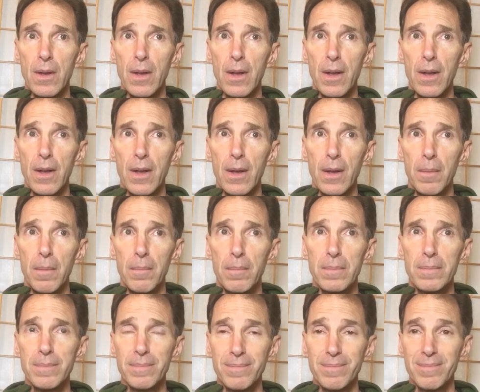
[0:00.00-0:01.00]
Number
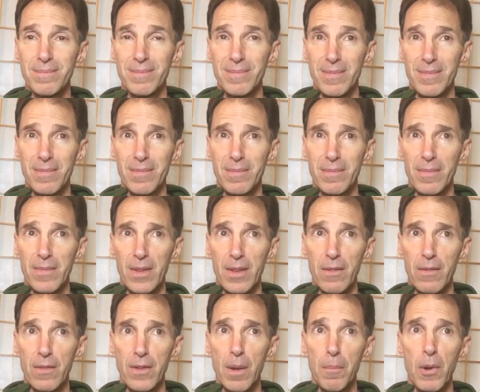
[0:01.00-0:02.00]

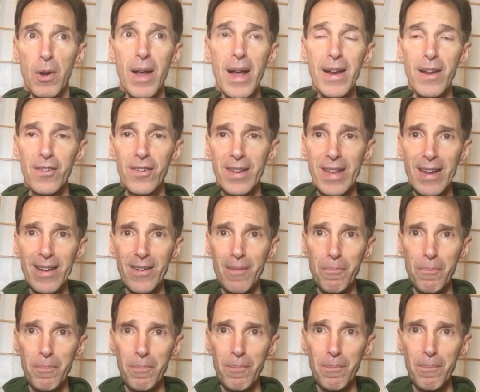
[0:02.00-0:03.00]
9 is
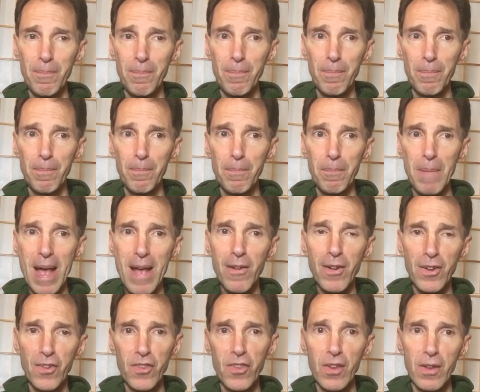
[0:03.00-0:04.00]

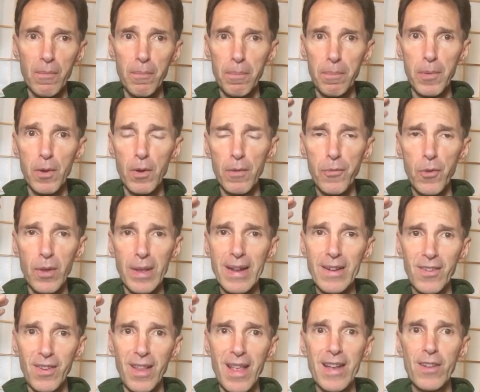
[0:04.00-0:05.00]
balance the beautiful
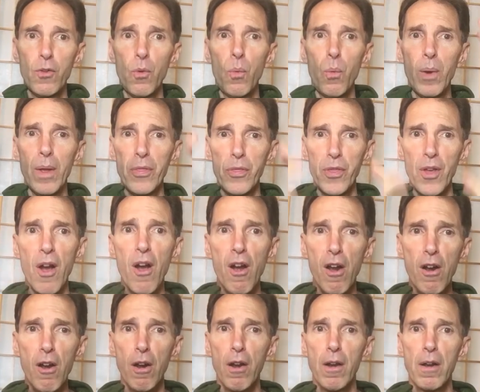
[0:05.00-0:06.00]
intellect with the
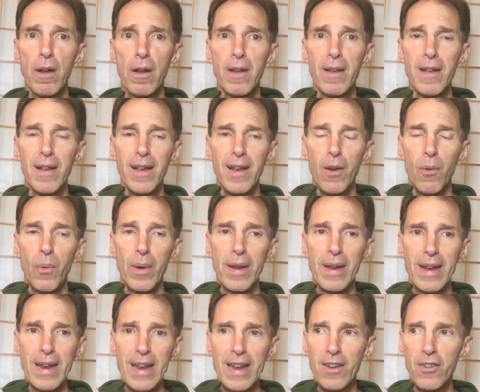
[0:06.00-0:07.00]
heart. We
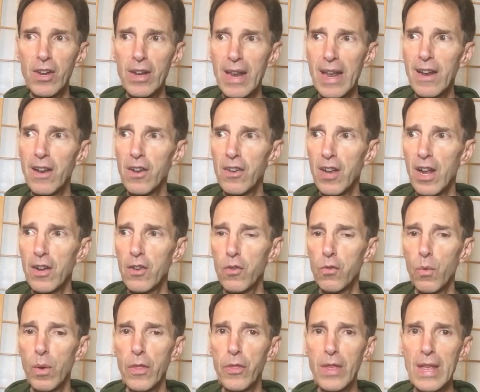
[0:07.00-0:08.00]
need to get in
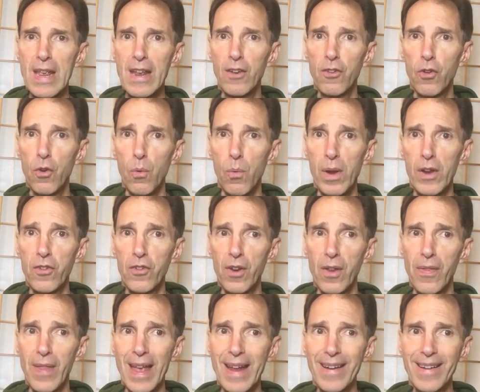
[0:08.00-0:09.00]
touch with the
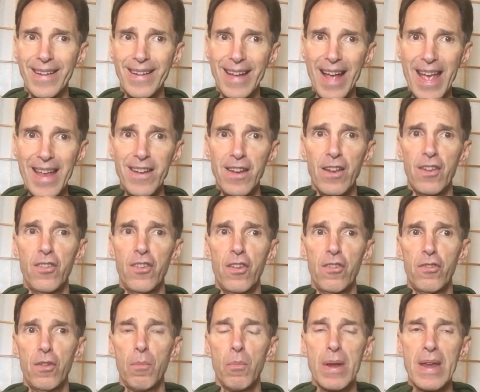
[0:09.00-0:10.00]
intuition, that guidance
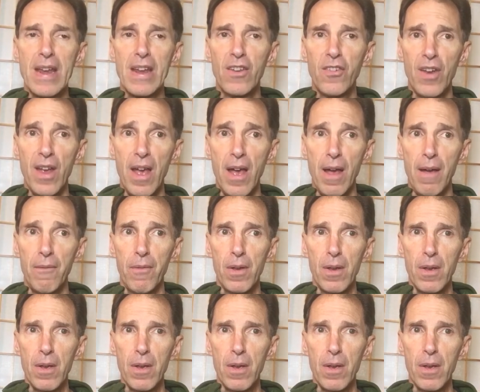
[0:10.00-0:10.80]
system we each have.